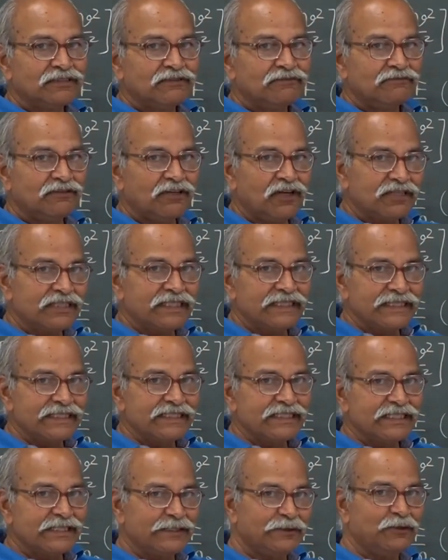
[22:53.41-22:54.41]
velocity is
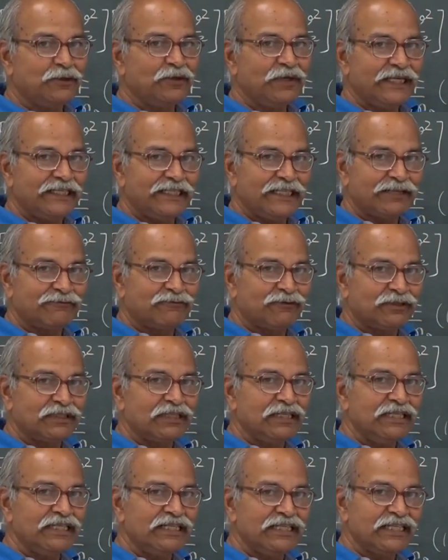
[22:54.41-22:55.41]
0, and therefore
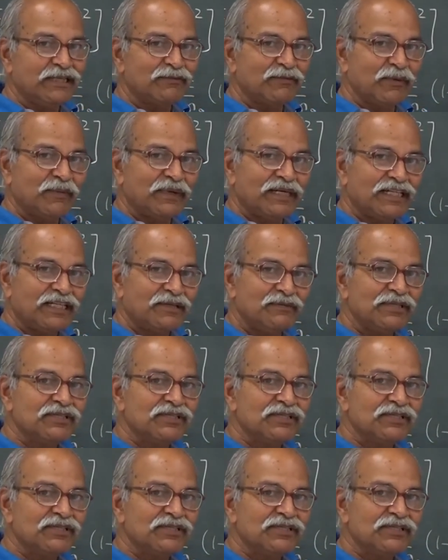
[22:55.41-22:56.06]
the linear momentum